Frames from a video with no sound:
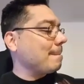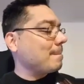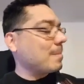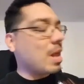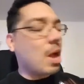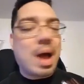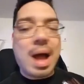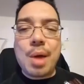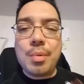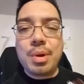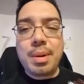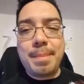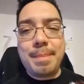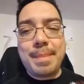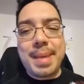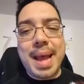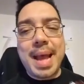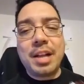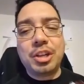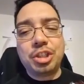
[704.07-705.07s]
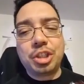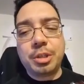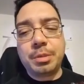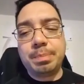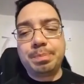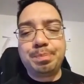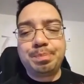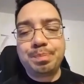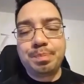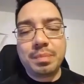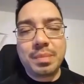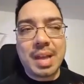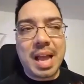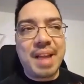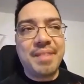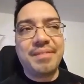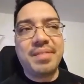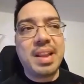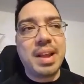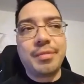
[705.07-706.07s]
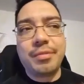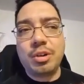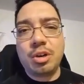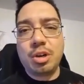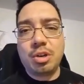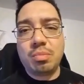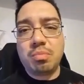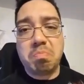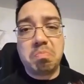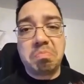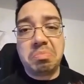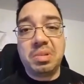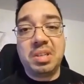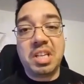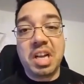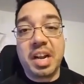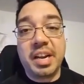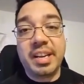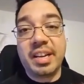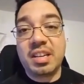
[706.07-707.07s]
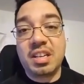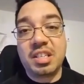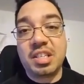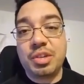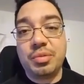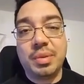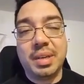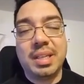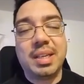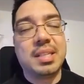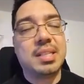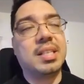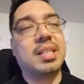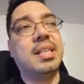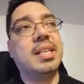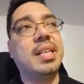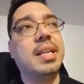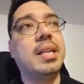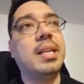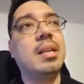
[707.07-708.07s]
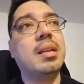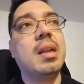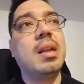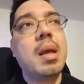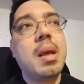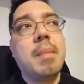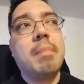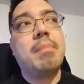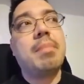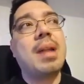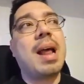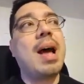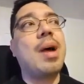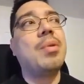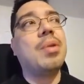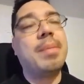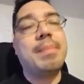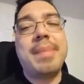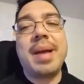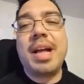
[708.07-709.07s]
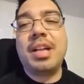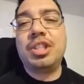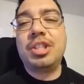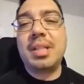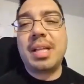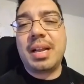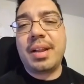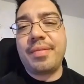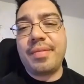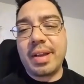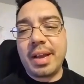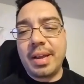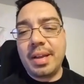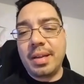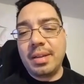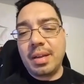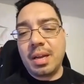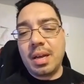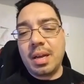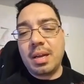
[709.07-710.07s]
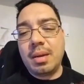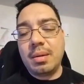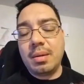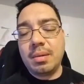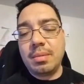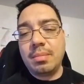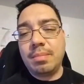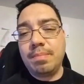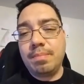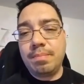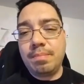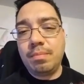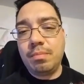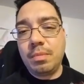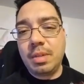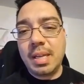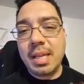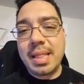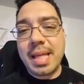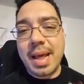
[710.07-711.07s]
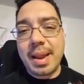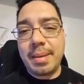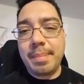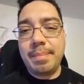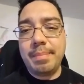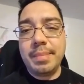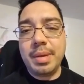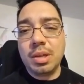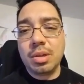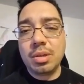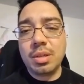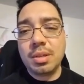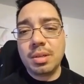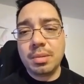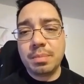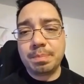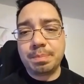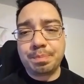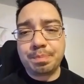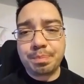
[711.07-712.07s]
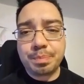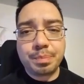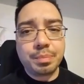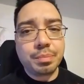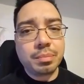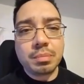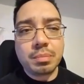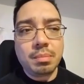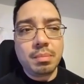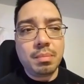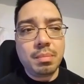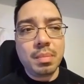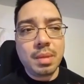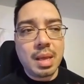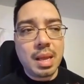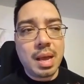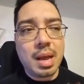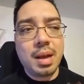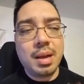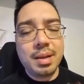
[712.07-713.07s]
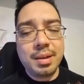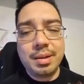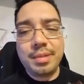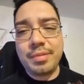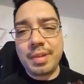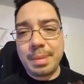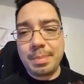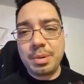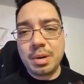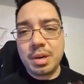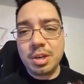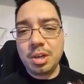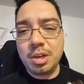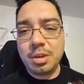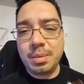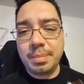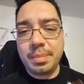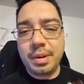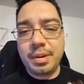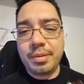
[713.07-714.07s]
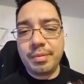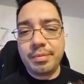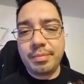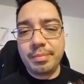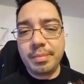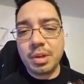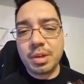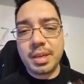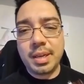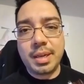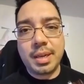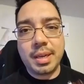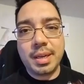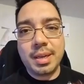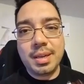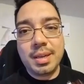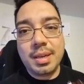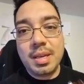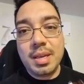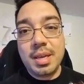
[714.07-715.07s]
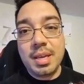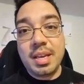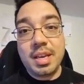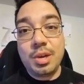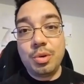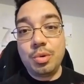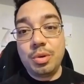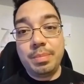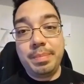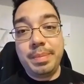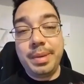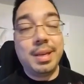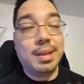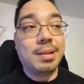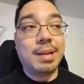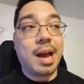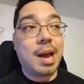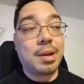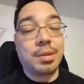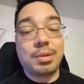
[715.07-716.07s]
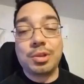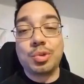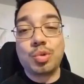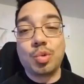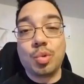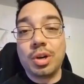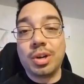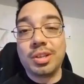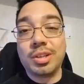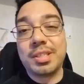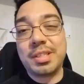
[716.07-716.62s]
Now, I would imagine, I've never done it because it really doesn't need it, but I would imagine that if I did that in milk, if I put a little bit of milk in it, it would be out of this world.